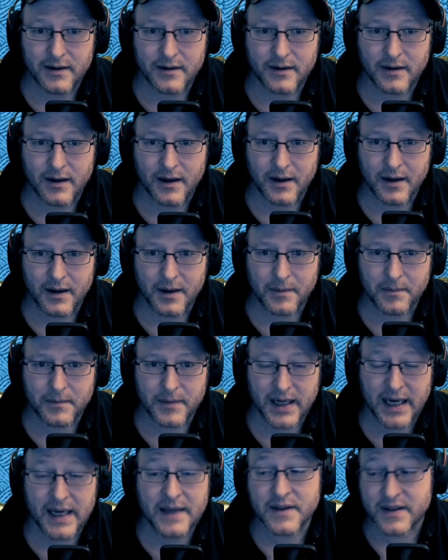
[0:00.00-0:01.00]
Um,
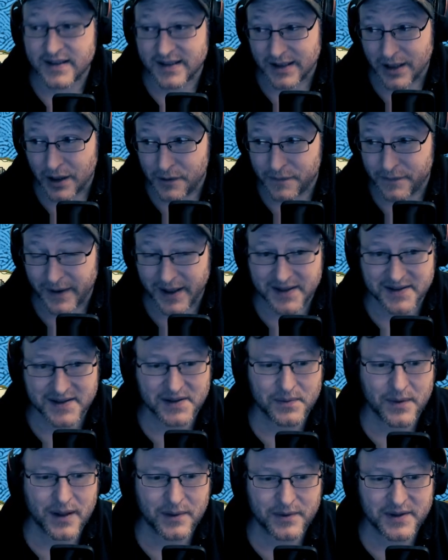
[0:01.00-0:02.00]
in the slow phase
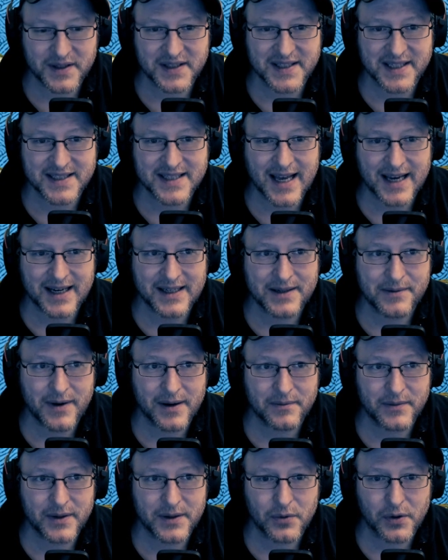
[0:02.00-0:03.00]
as well, which is exactly
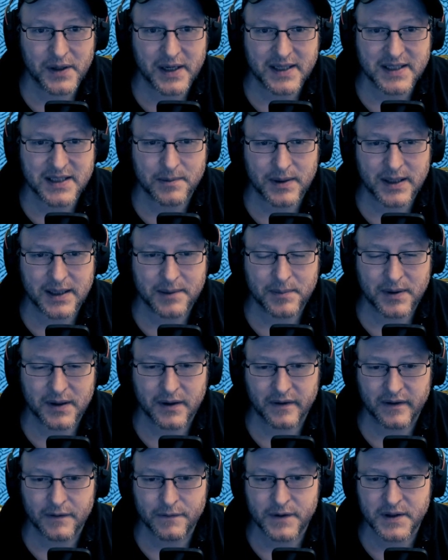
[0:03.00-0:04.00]
when we want it to be.
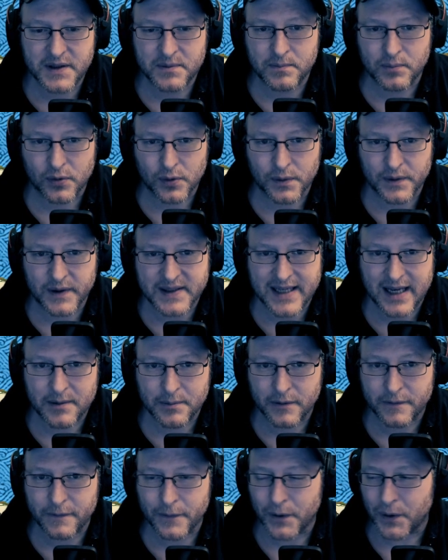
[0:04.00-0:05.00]
Because if we brought the town
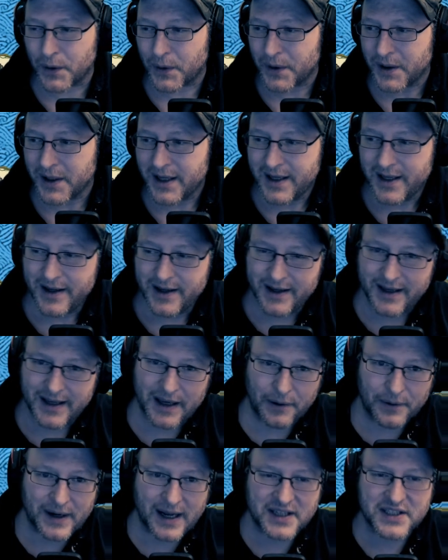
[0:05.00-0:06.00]
before,
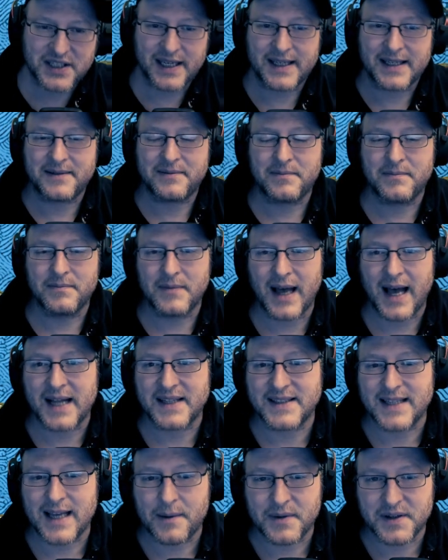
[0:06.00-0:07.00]
it would actually
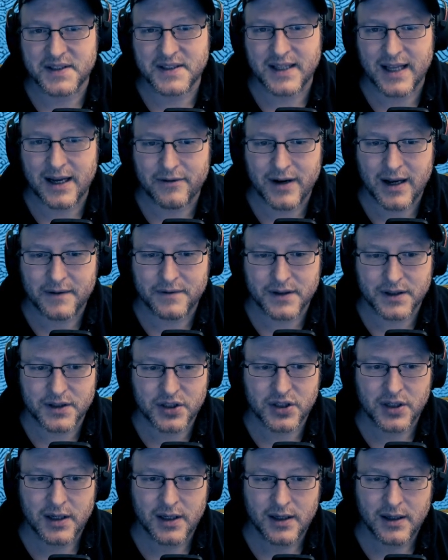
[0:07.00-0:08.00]
add damage to that Ravage.